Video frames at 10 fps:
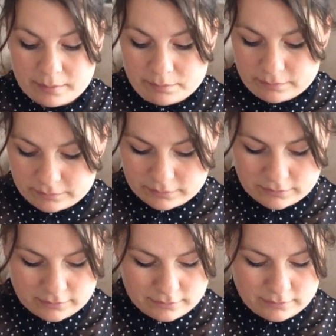I'm
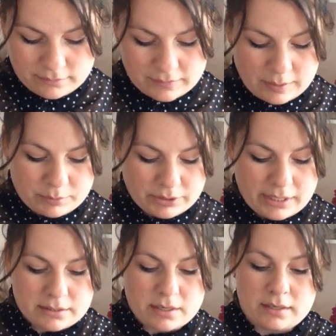really
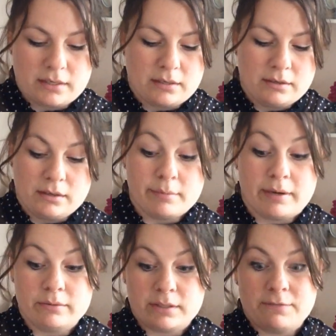excited
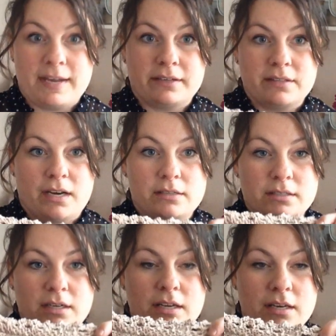about the fact that I
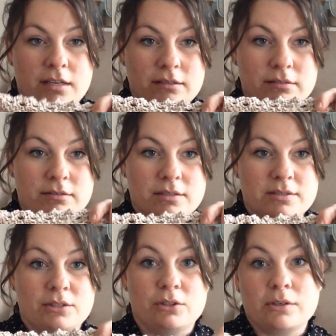did it, and it
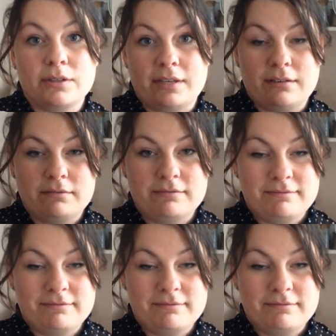doesn't look like